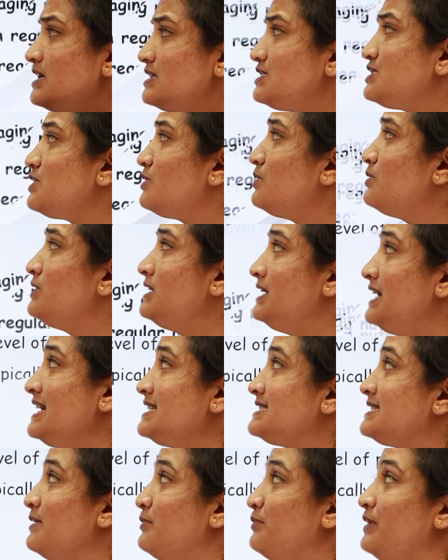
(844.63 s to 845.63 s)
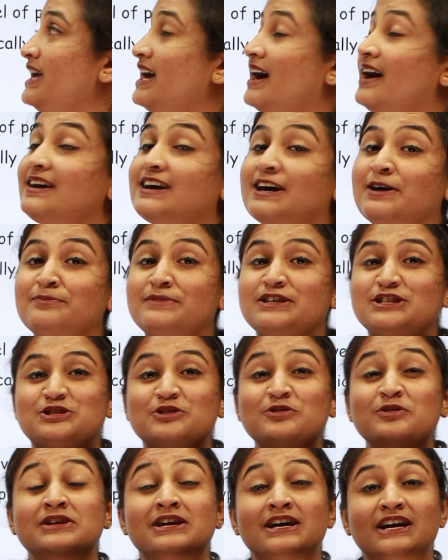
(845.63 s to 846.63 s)
So next we are coming
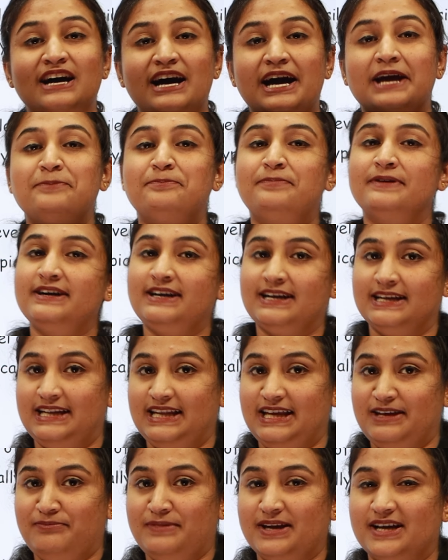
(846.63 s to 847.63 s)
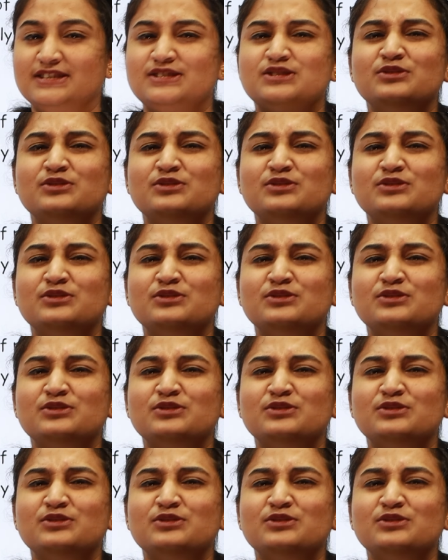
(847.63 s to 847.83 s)
to hyperkalemia.